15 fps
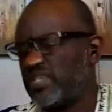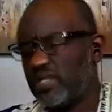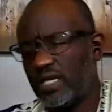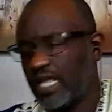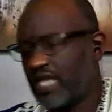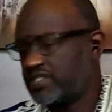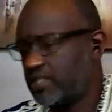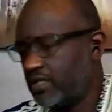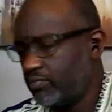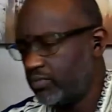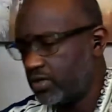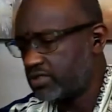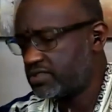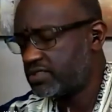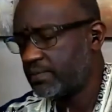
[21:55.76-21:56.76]
two
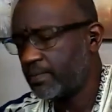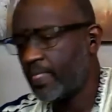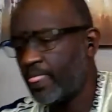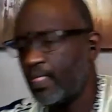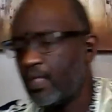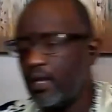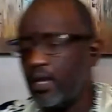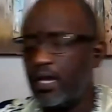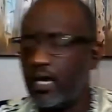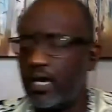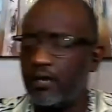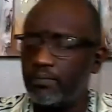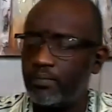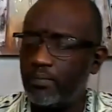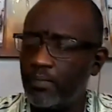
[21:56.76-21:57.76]
excellent books.
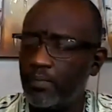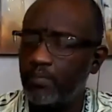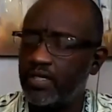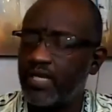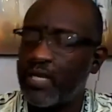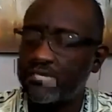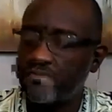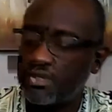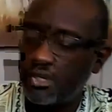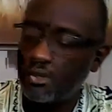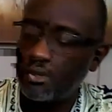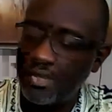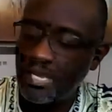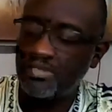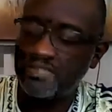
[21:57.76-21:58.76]

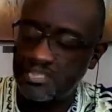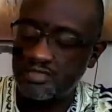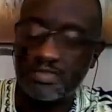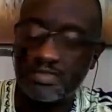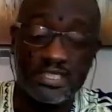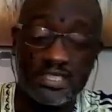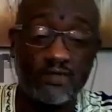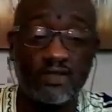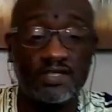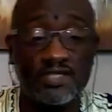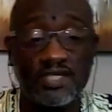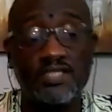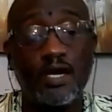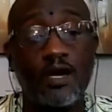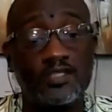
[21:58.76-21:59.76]
But Dr. Carol Anderson
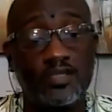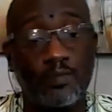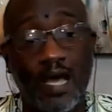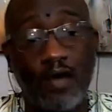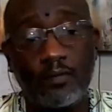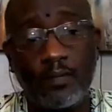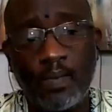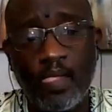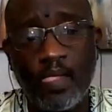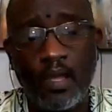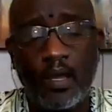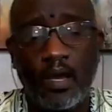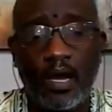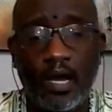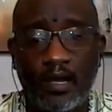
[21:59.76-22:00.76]
specifically, she talks
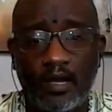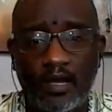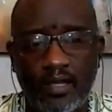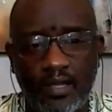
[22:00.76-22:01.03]
about